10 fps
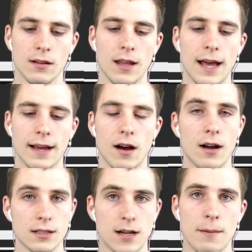like
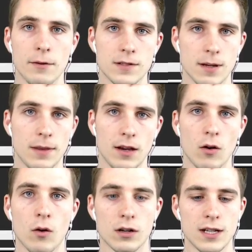on top of something
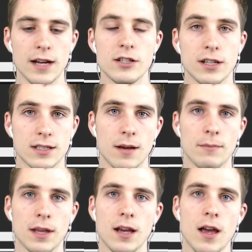or touching
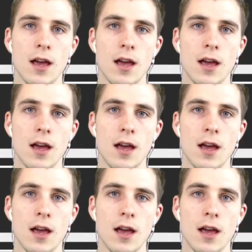something,